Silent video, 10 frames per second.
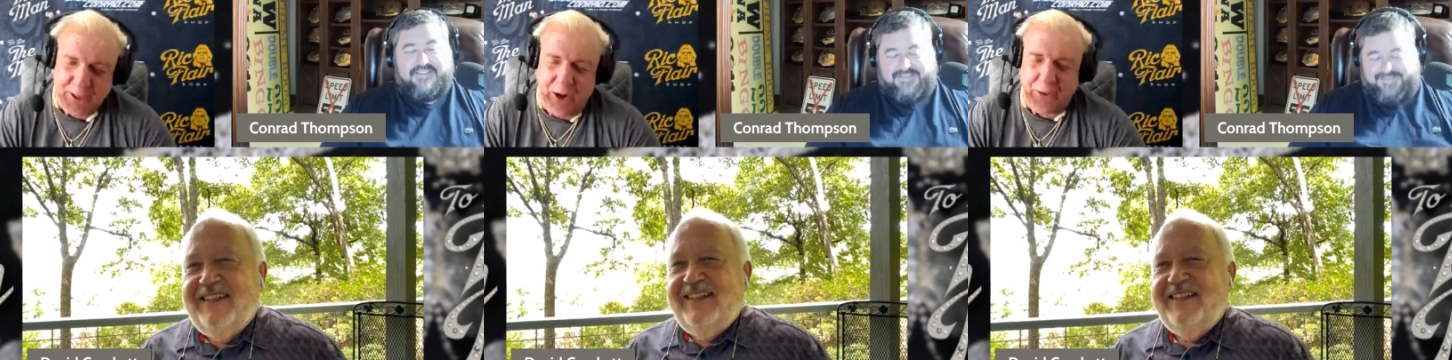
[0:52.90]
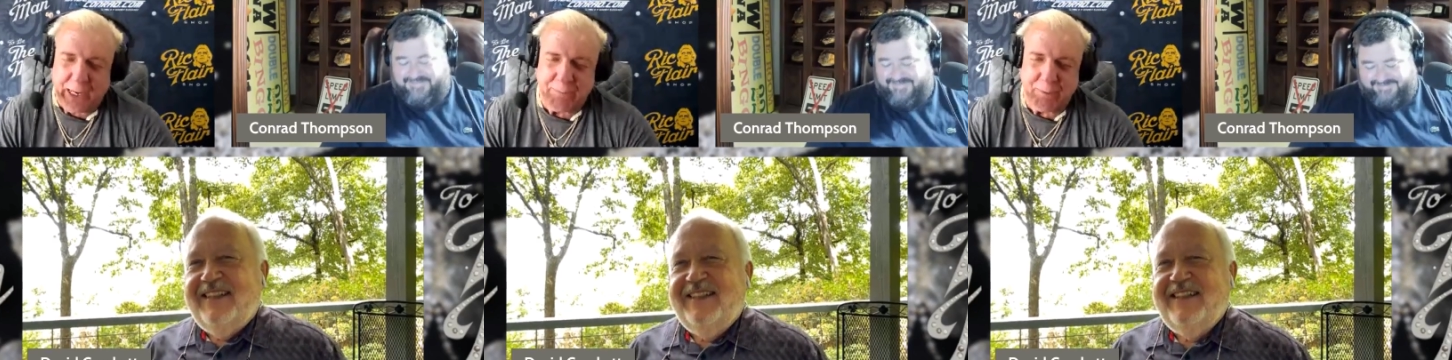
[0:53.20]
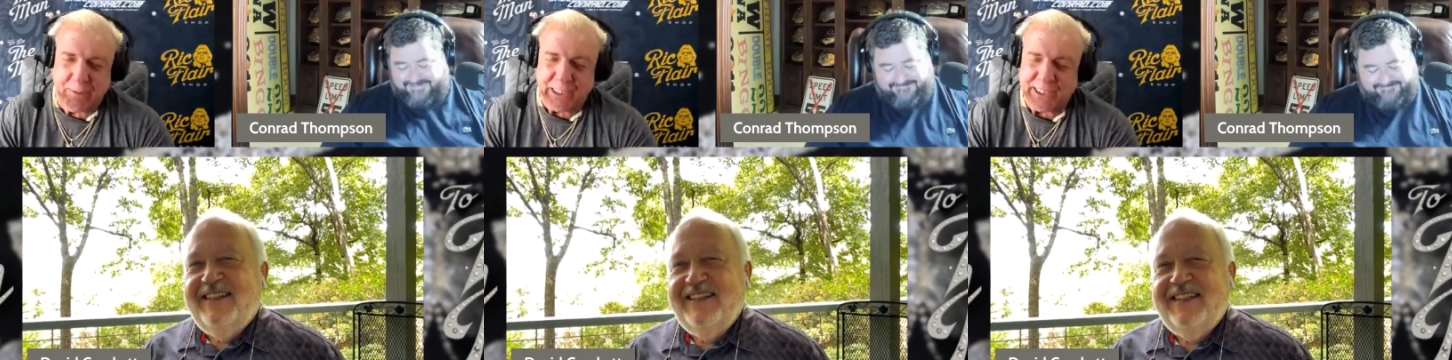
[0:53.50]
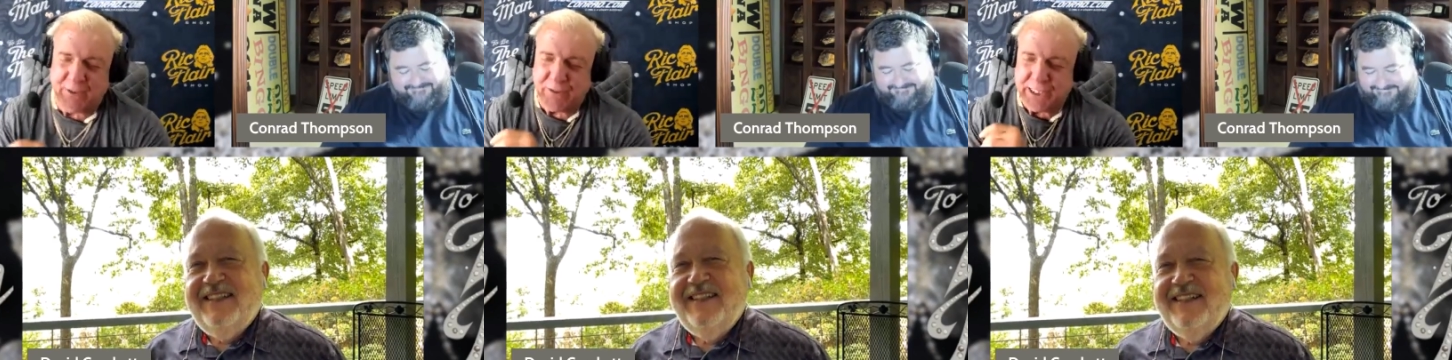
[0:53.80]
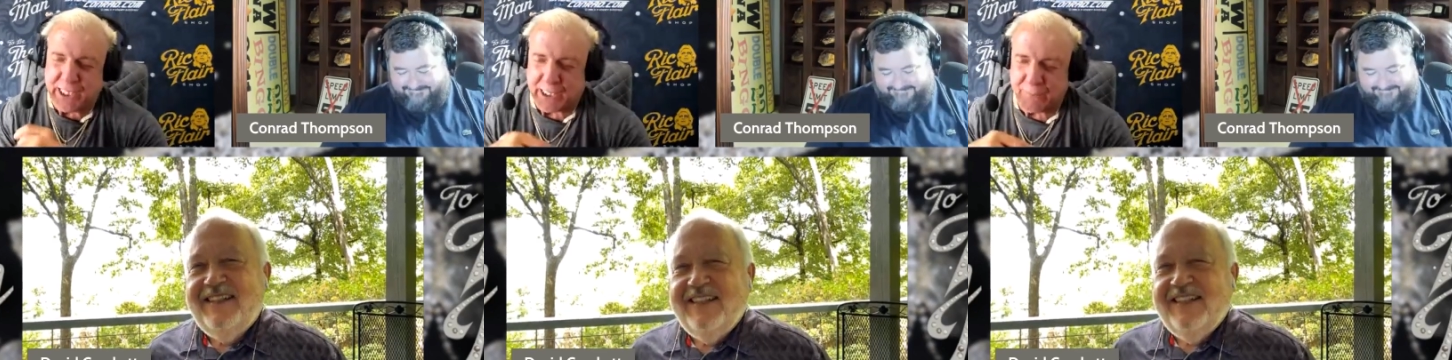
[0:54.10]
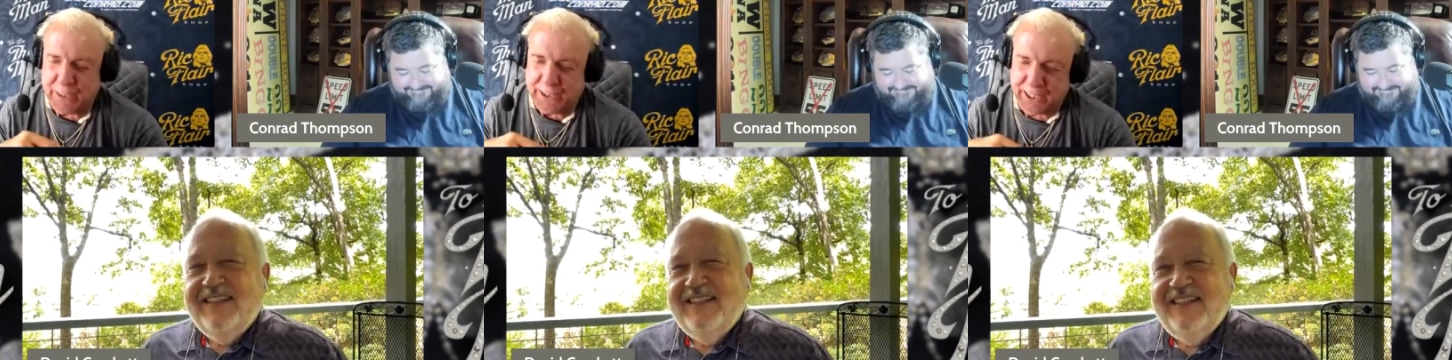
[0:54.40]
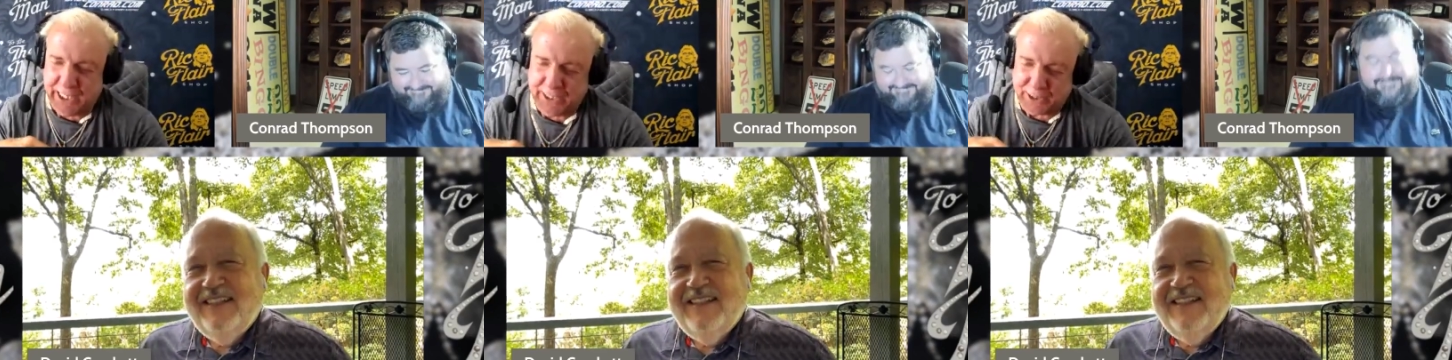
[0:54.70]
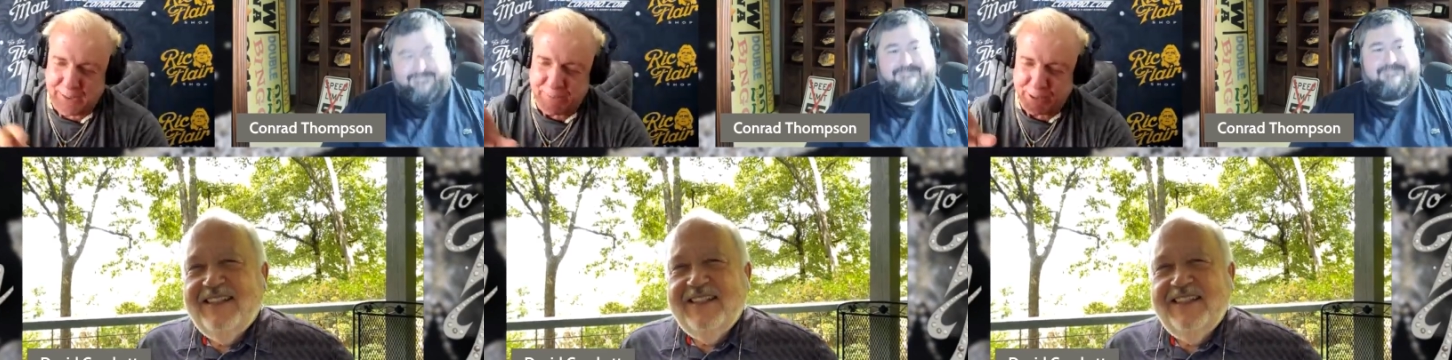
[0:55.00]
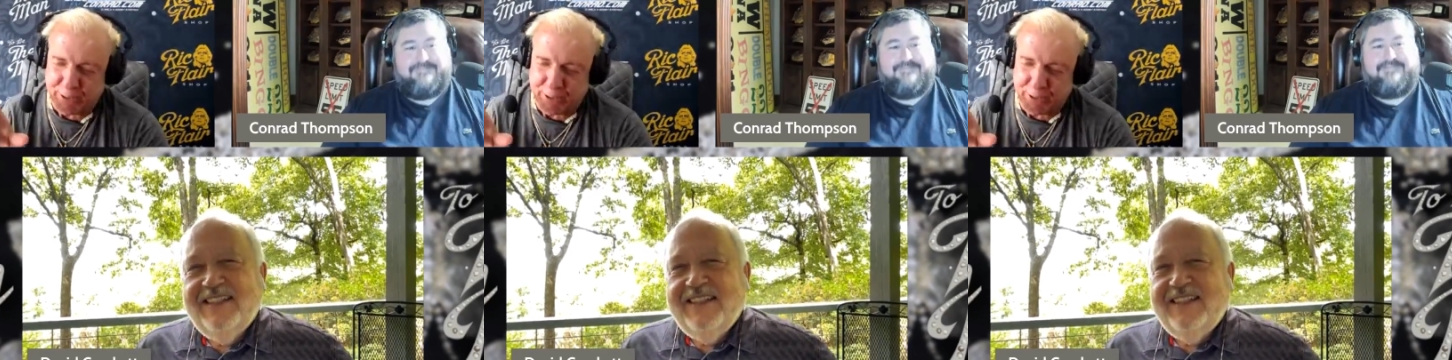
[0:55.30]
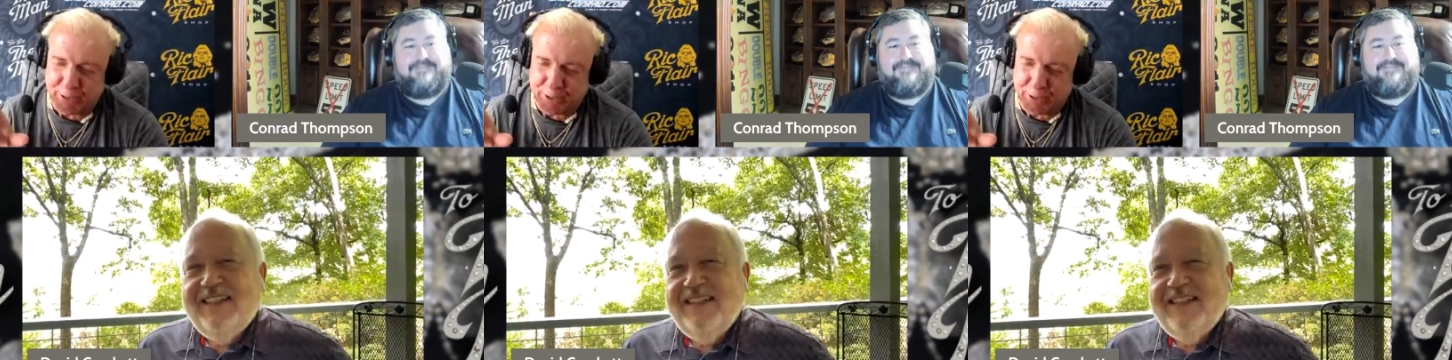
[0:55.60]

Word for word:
Speaker 1: now that I'm in my 70s, I can raise the age limit to 40.